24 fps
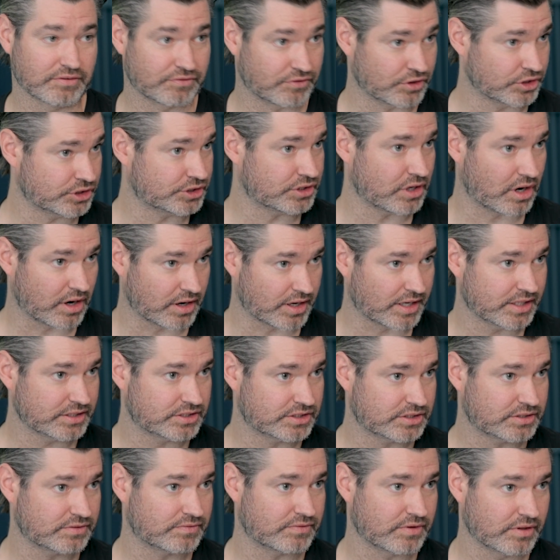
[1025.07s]
first
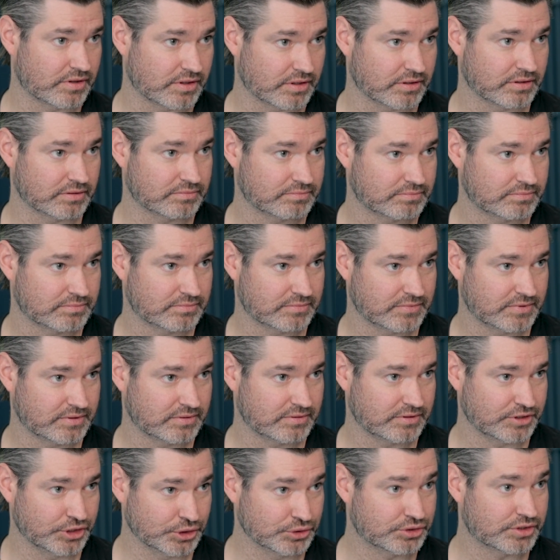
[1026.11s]
targets for the
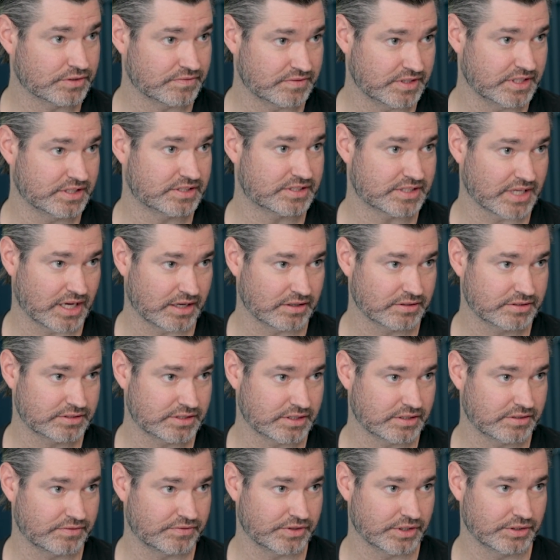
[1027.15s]
use of these cells
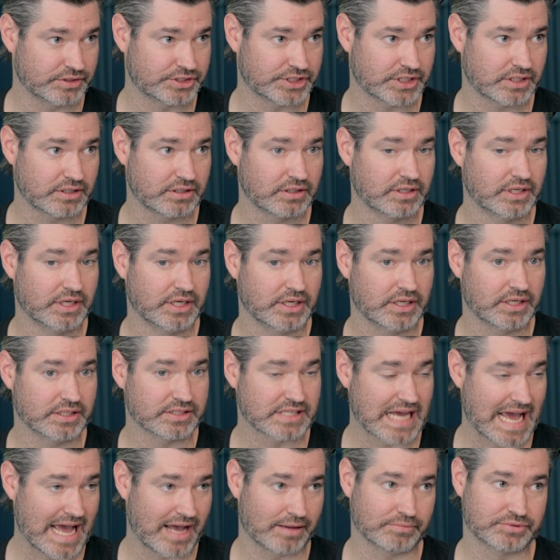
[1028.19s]
in the future
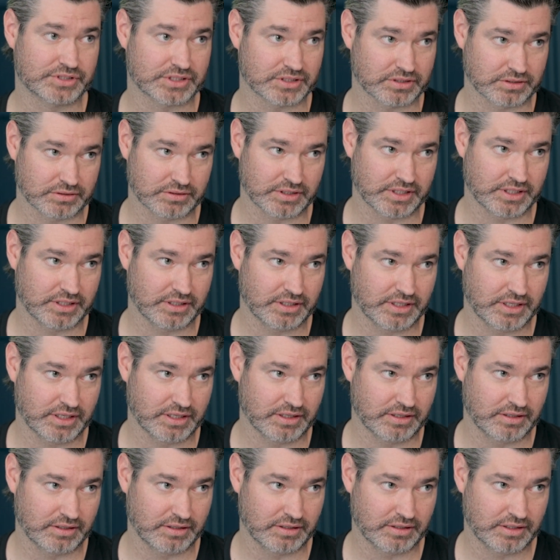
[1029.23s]
is absolutely
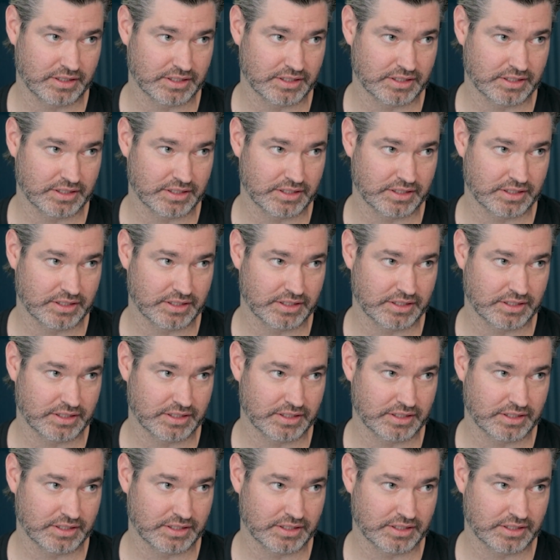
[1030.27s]
in